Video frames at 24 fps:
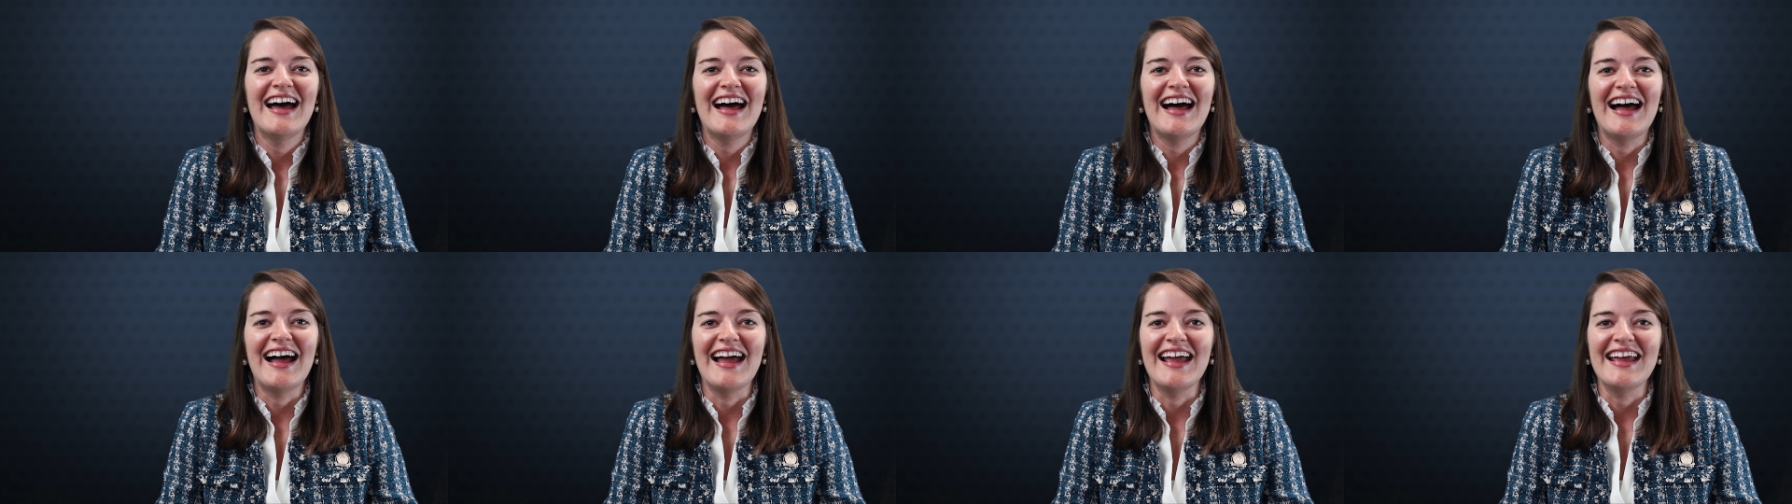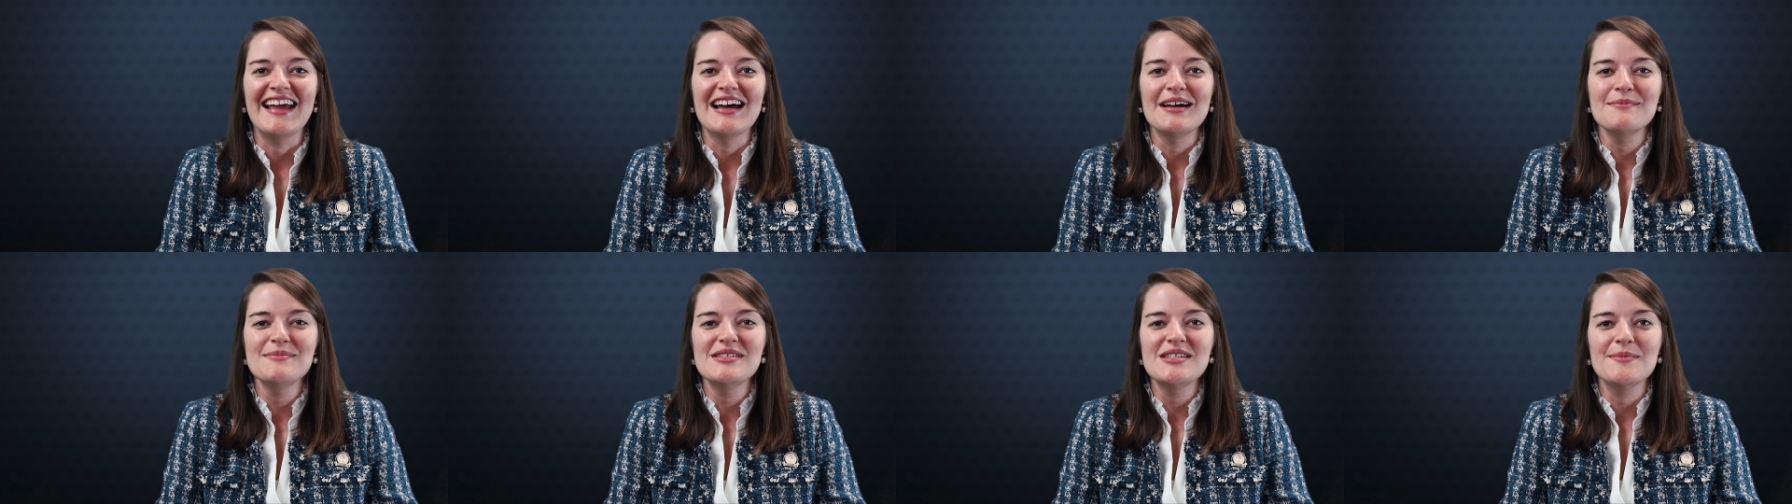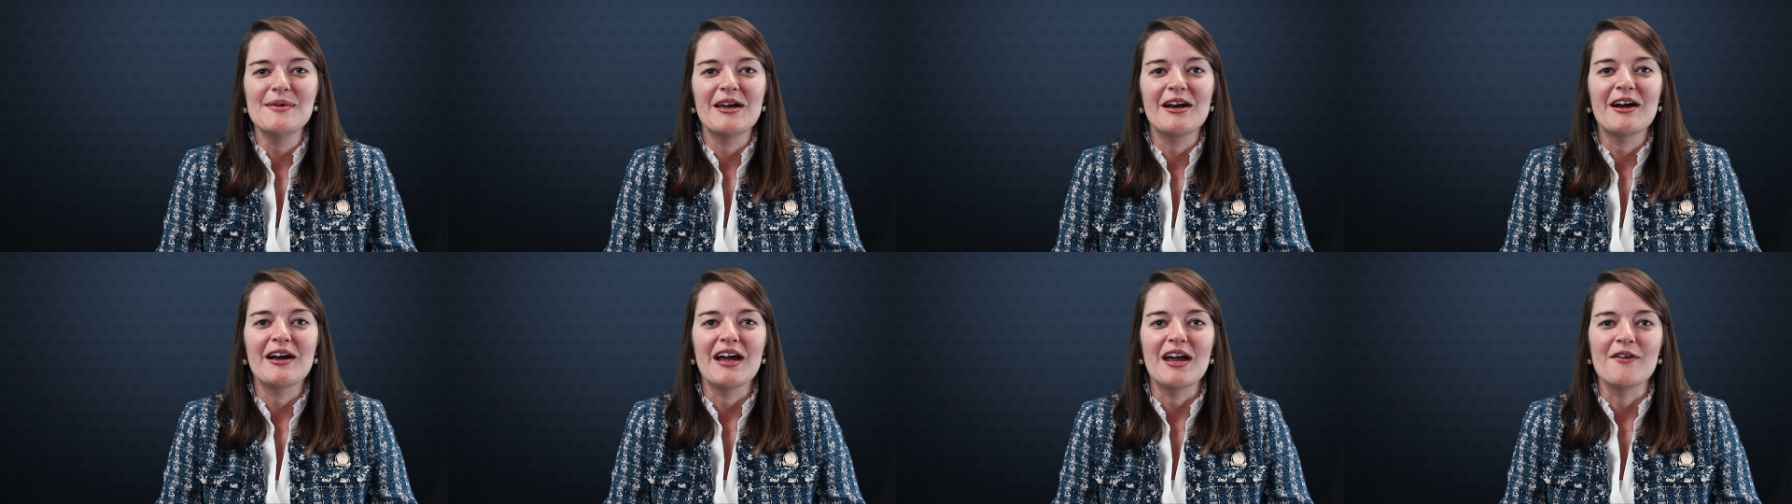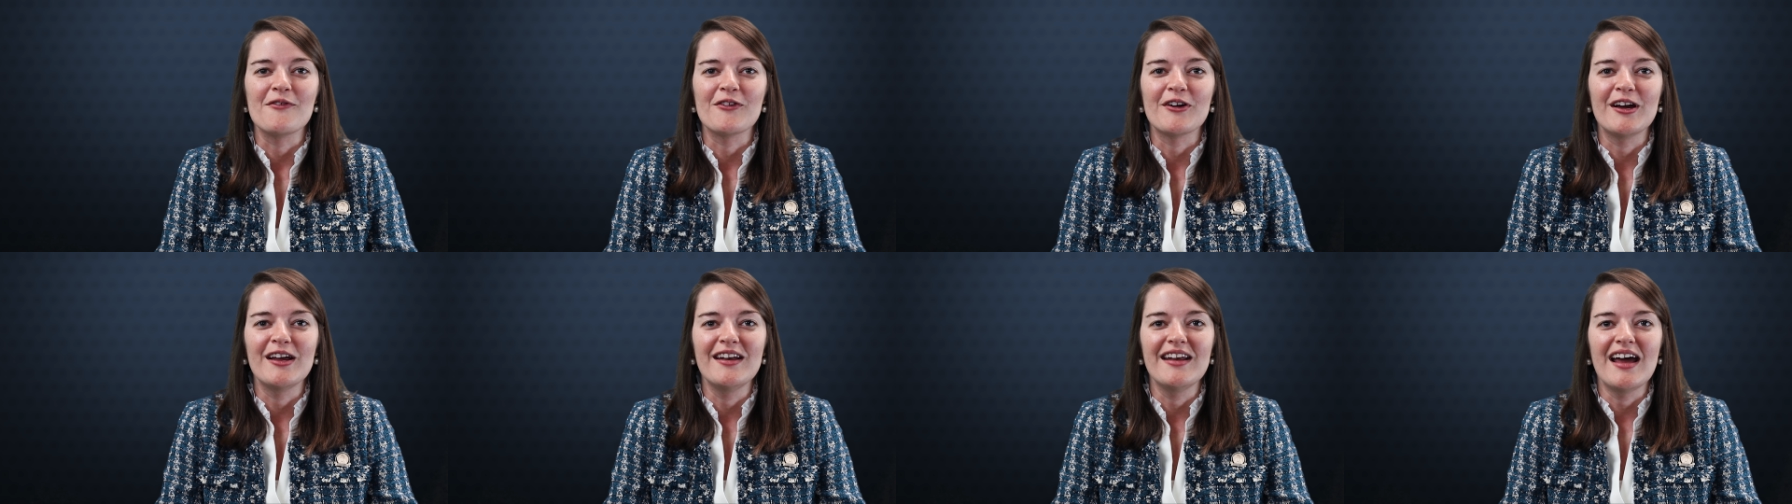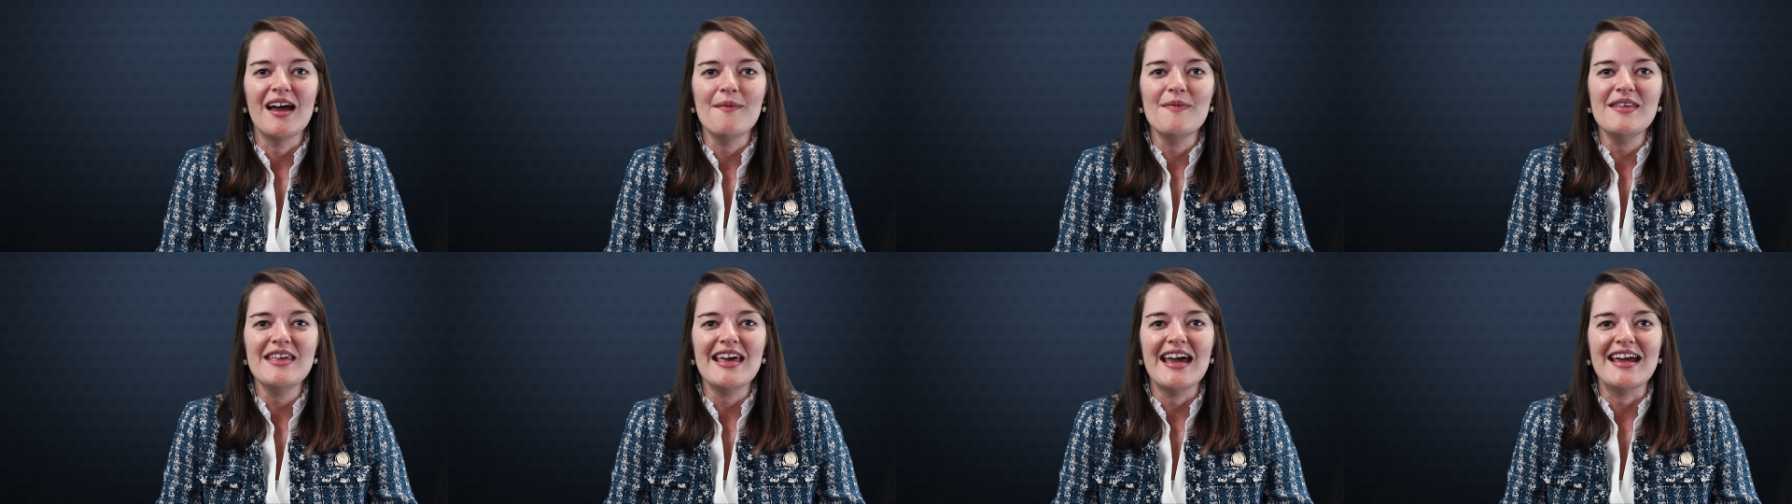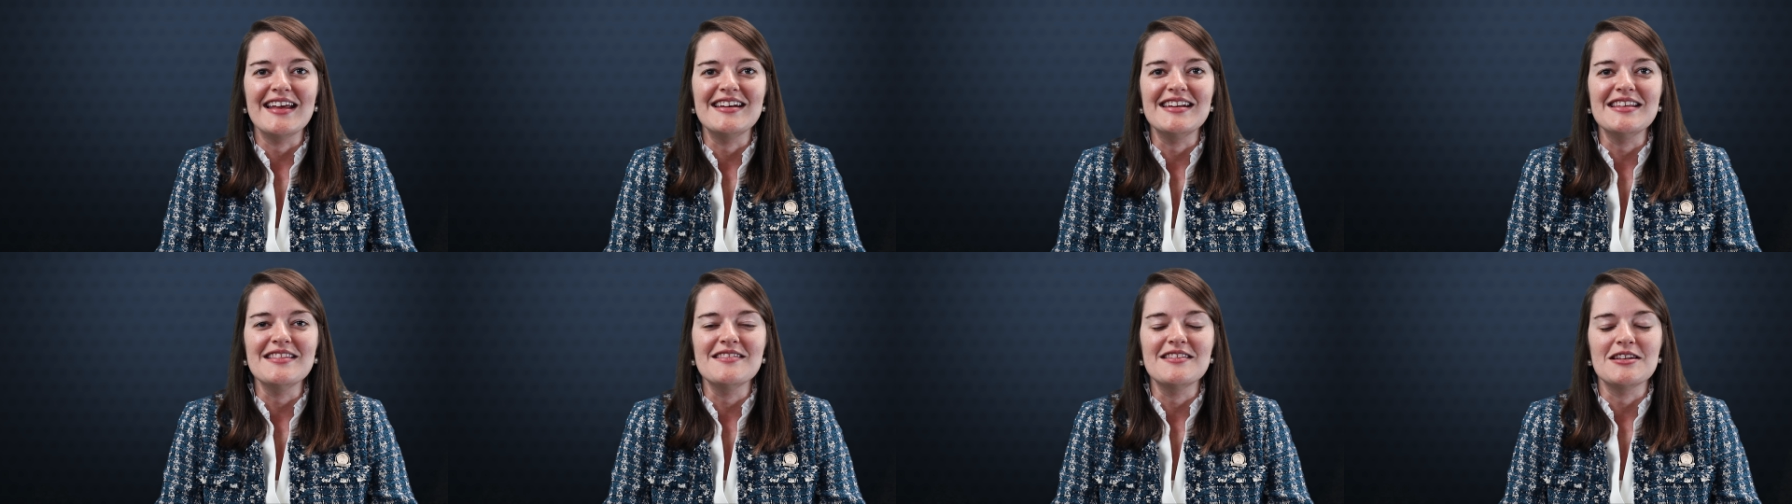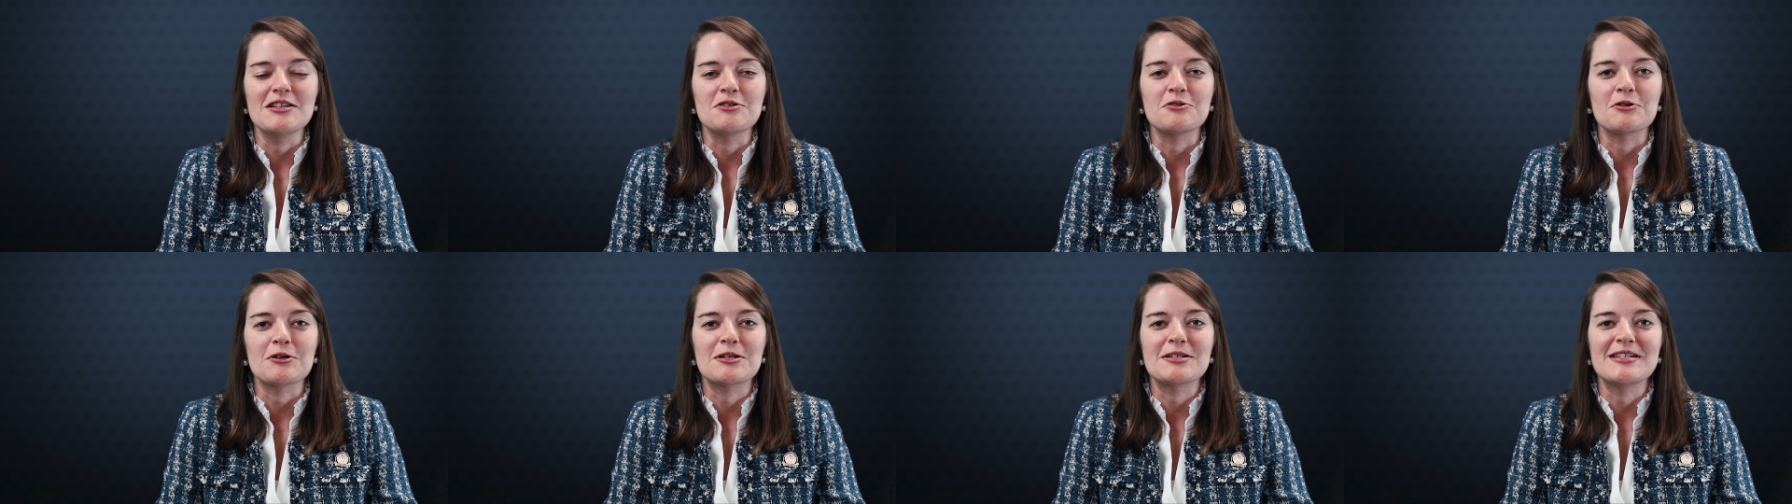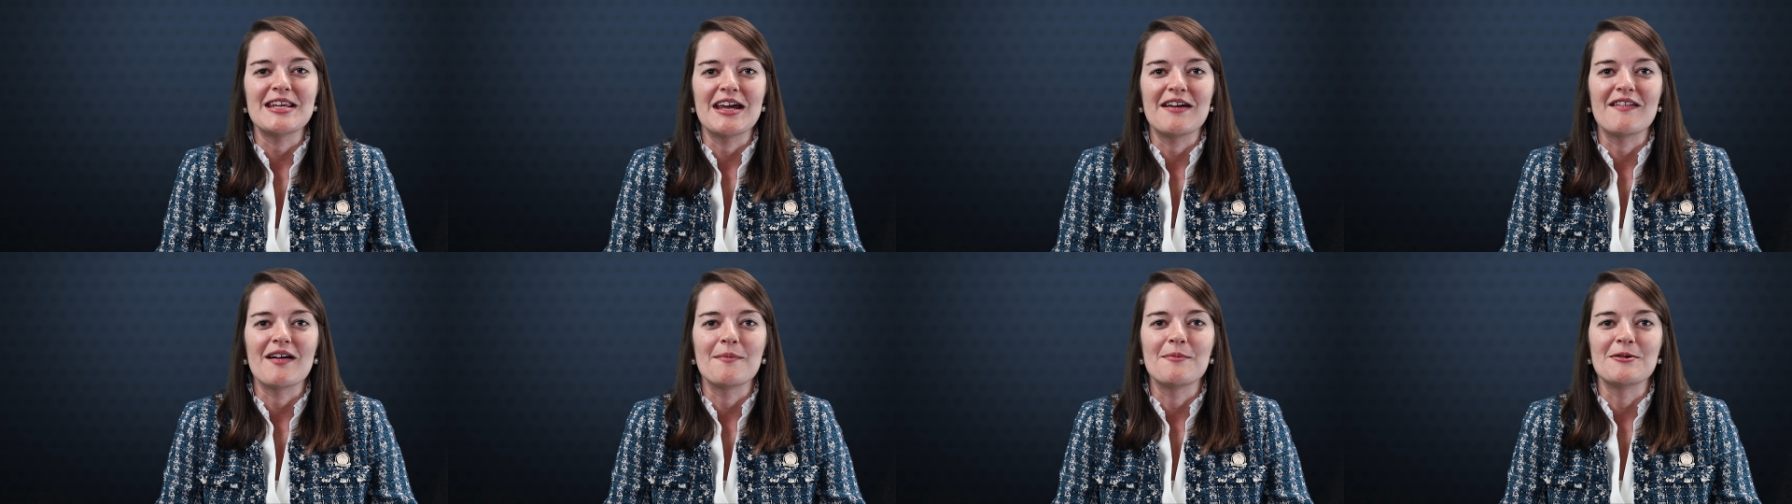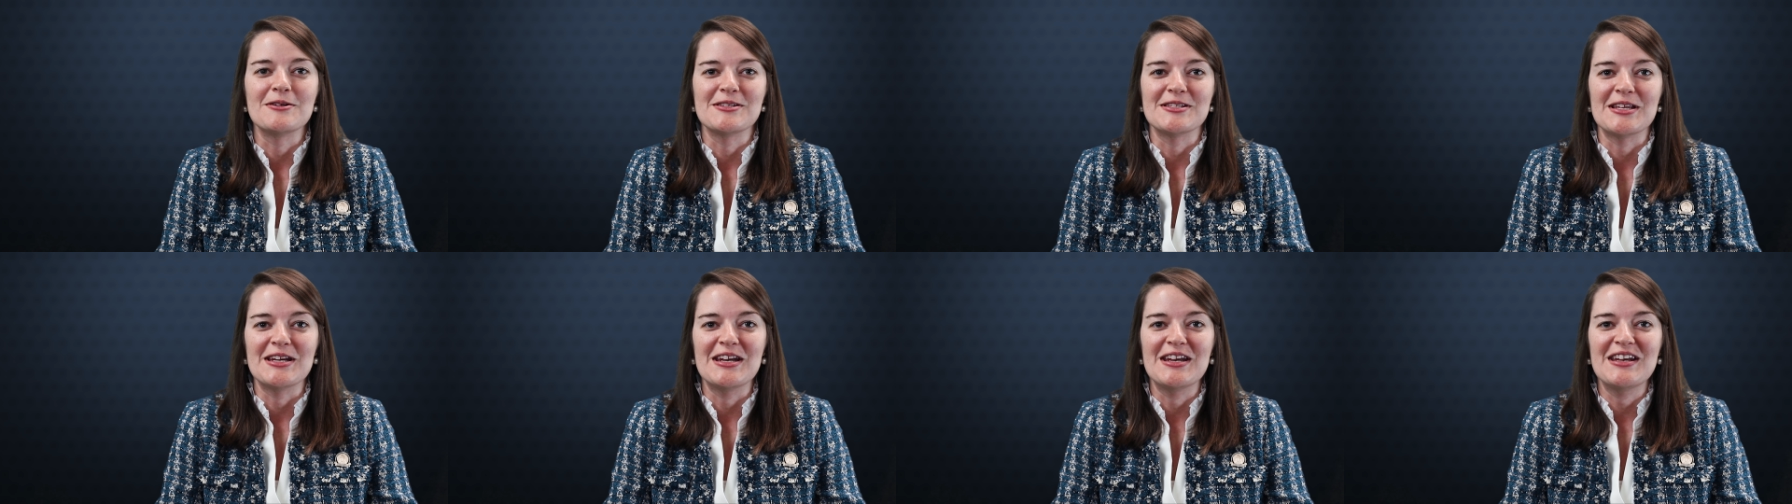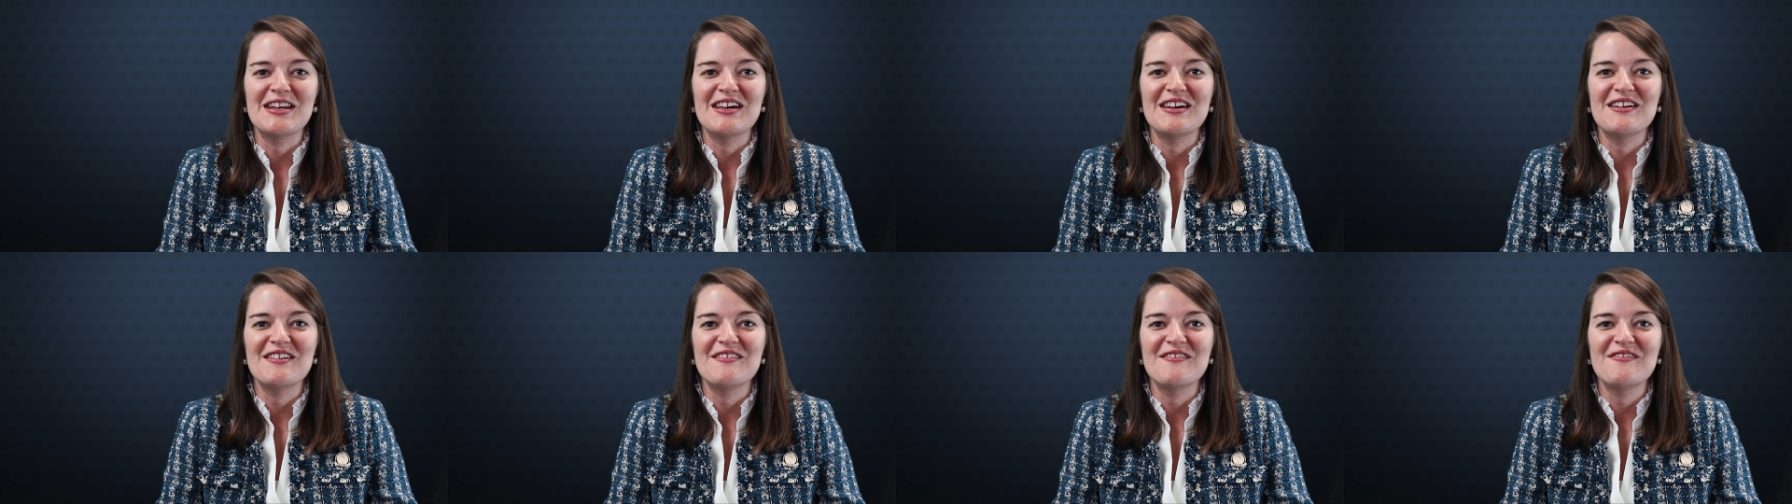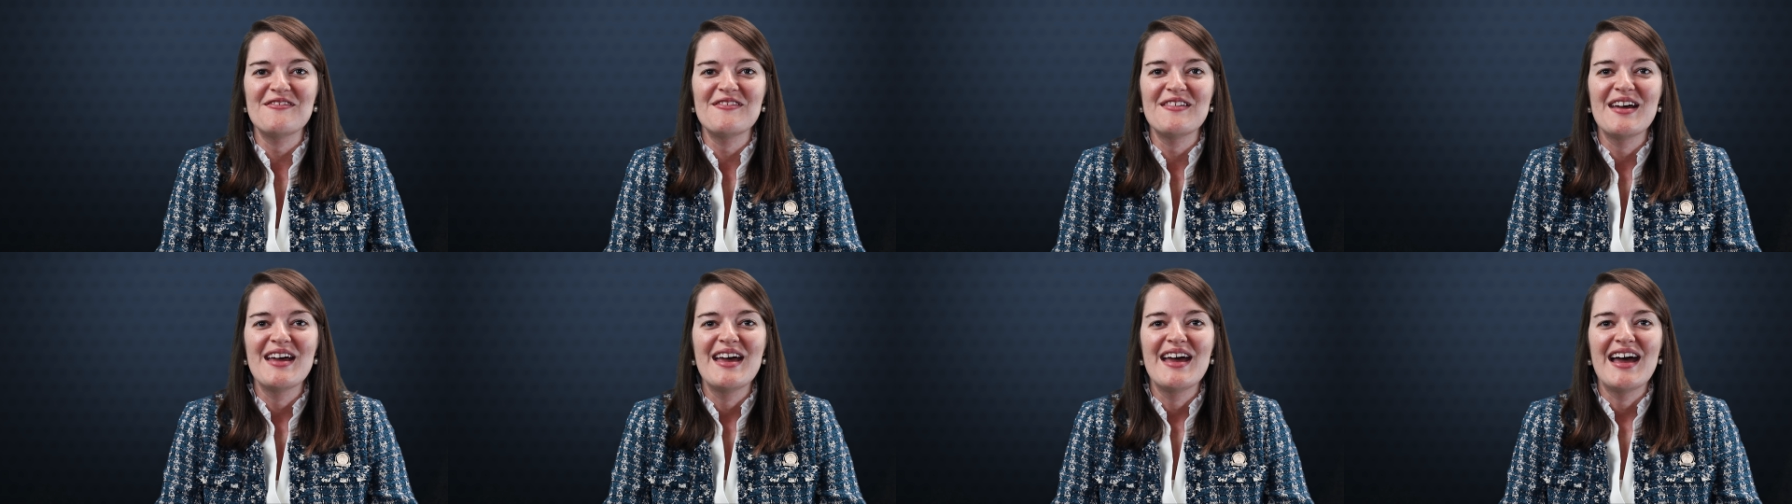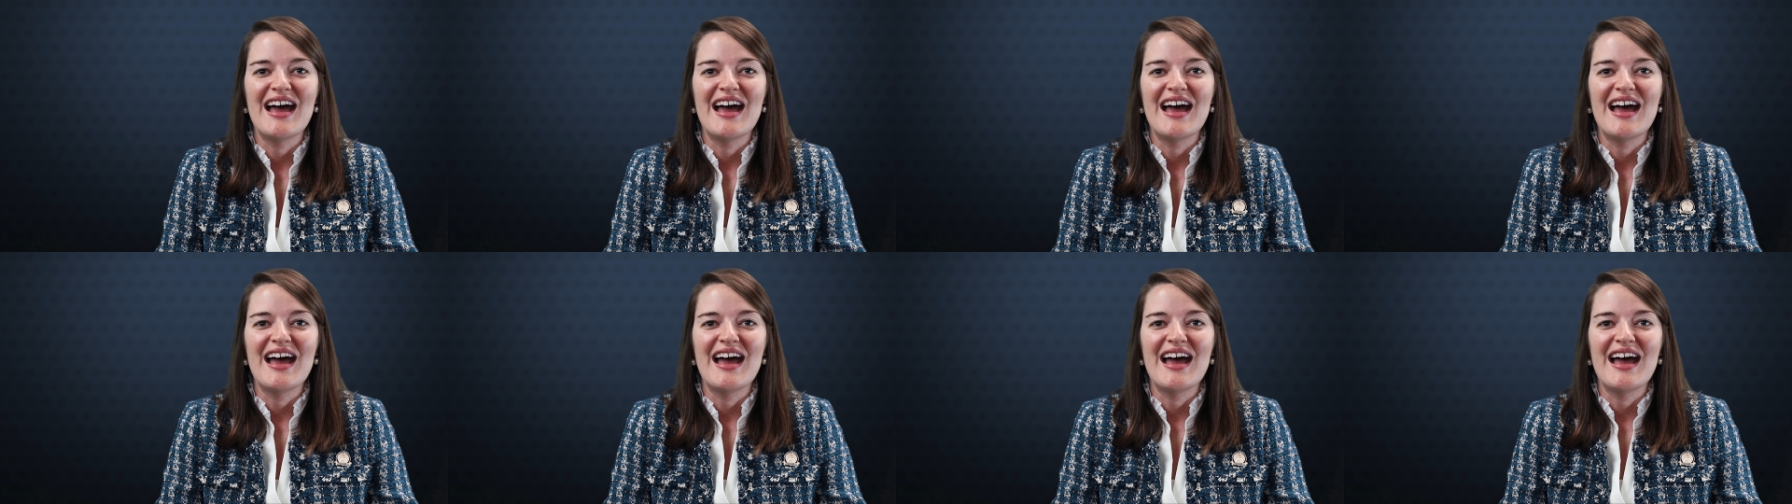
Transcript: Hi, I'm Samara Heavrin. I'm the 18th District State Representative.